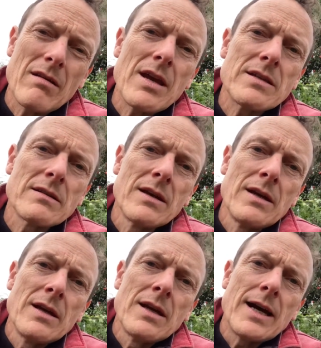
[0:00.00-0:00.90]
there is
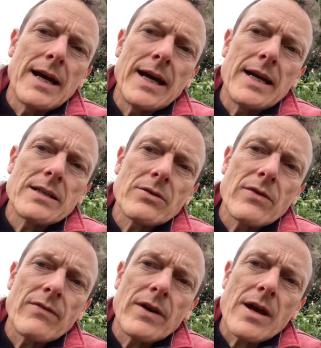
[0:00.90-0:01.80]
a sort
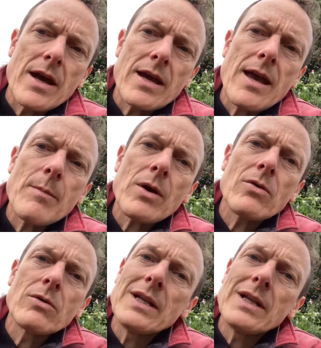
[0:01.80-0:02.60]
of a chemical